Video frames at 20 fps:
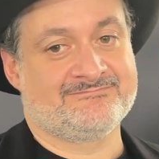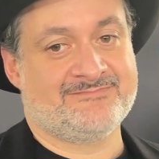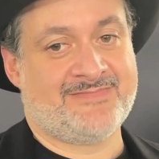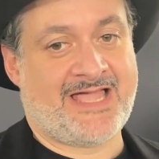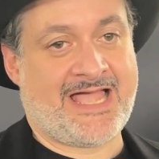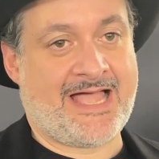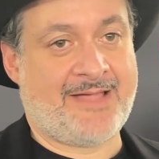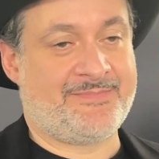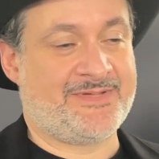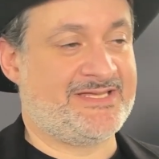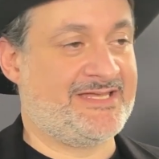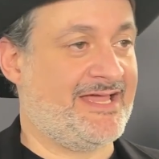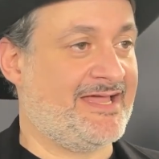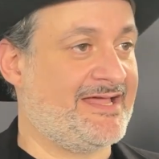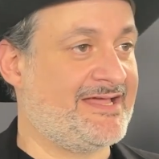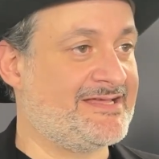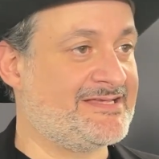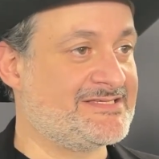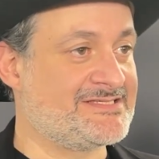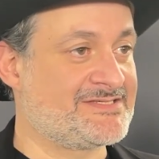happy
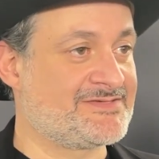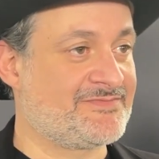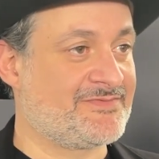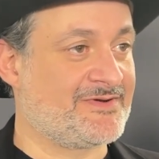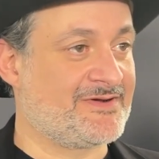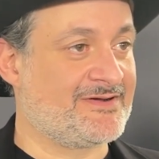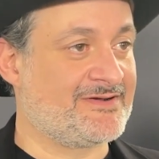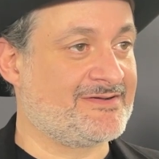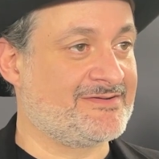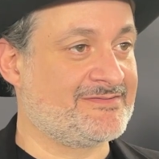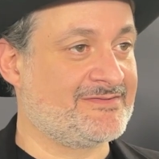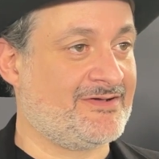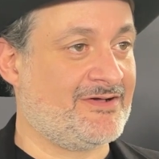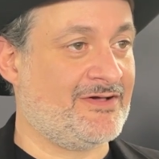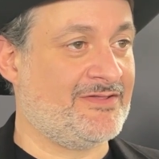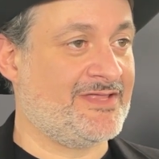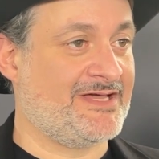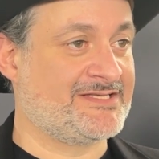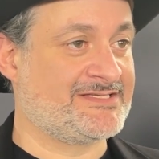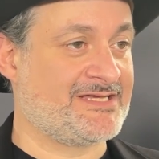days for
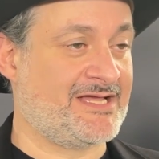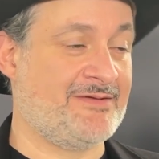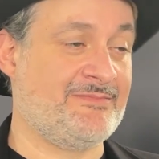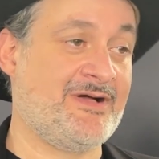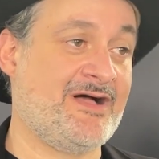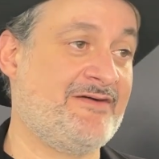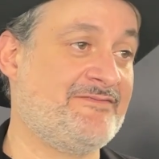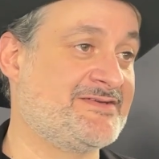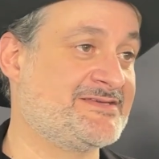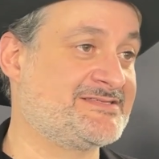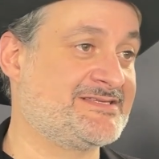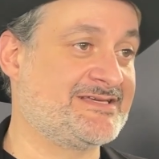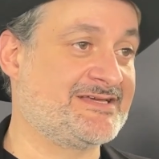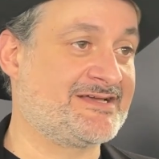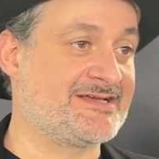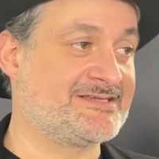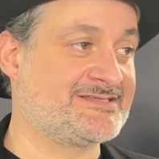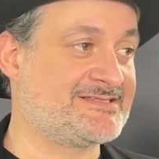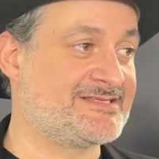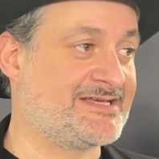all that time, obviously,
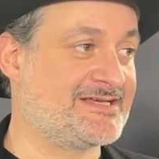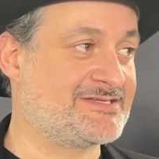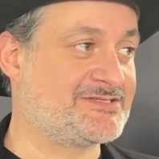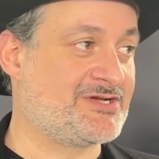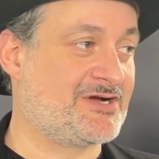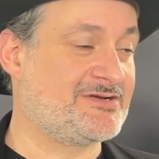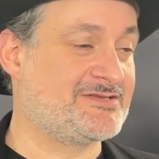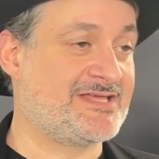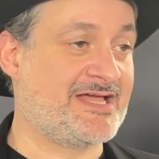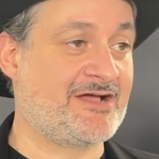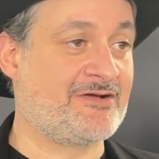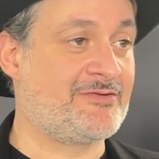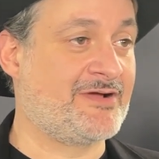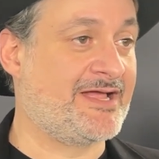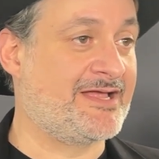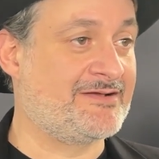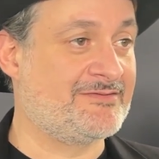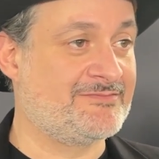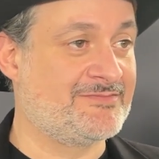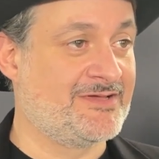because things aren't that
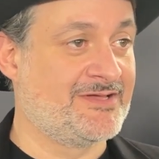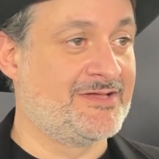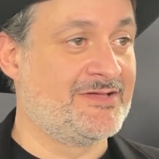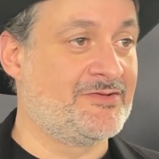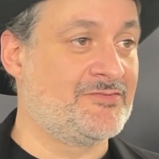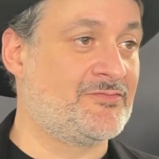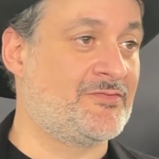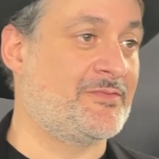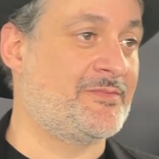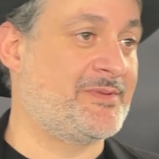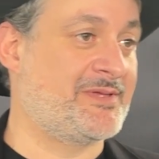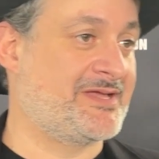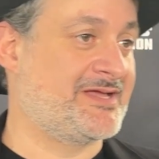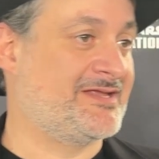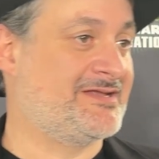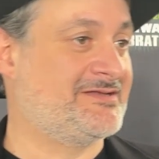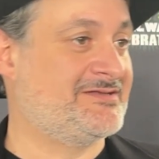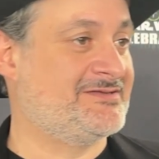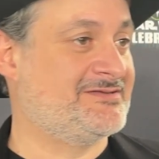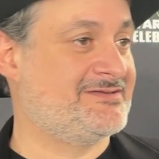great when we
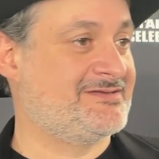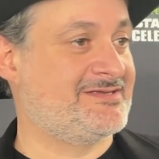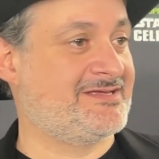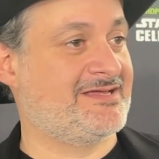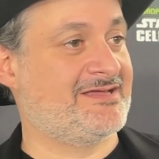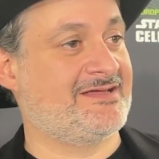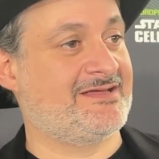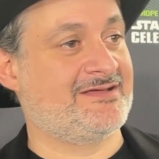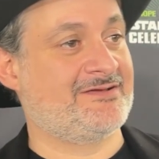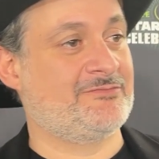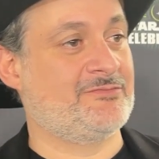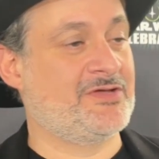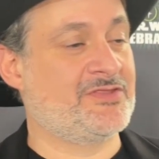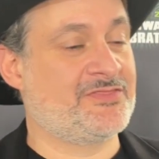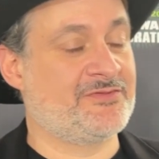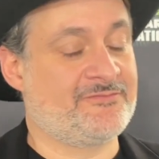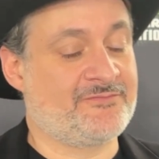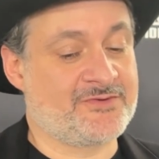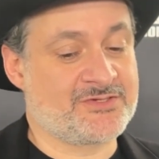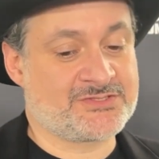begin uh, with
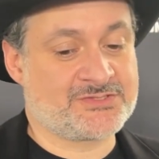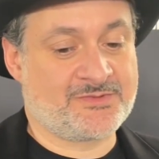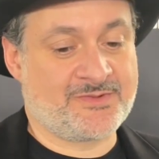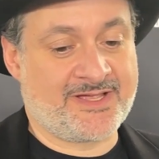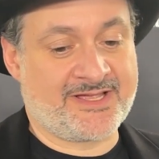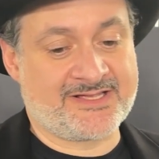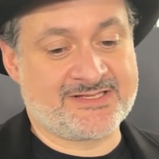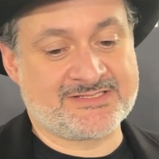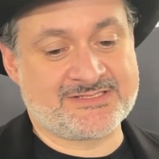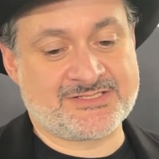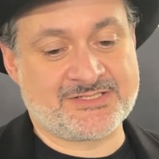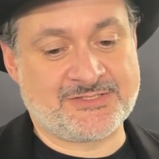The Force Awakens.